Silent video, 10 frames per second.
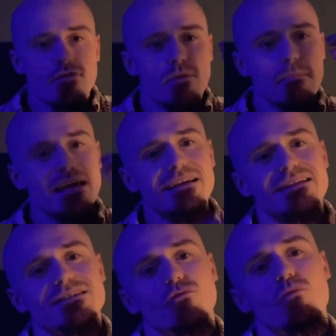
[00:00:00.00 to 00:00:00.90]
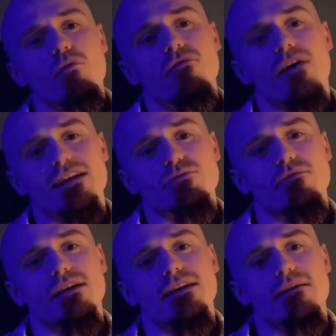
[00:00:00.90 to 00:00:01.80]
The main considerable fats
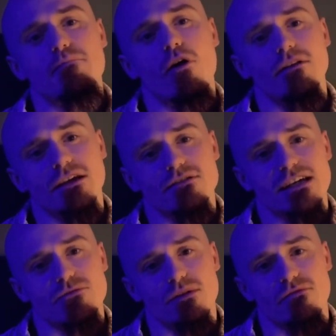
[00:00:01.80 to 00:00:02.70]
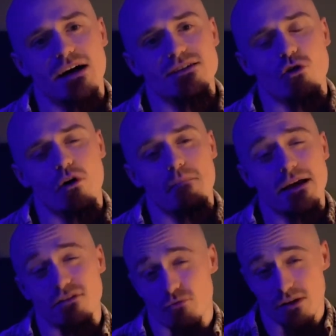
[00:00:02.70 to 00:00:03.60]
within polyunsaturated fats are
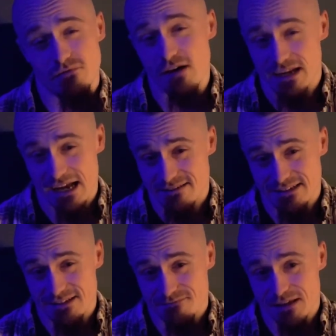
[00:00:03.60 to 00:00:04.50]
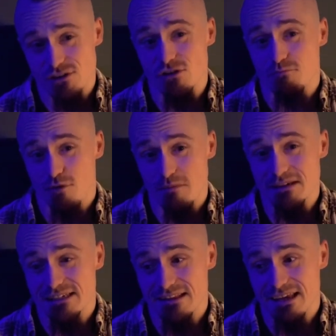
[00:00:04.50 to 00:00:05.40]
omega-3 fatty acids. As you have
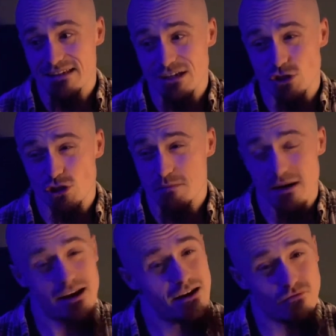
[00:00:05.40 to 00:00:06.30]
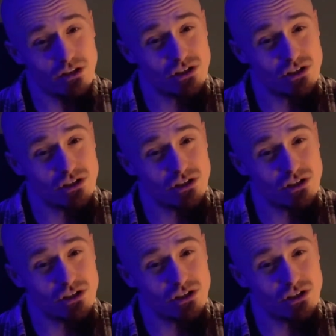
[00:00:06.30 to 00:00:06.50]
probably seen these in just about every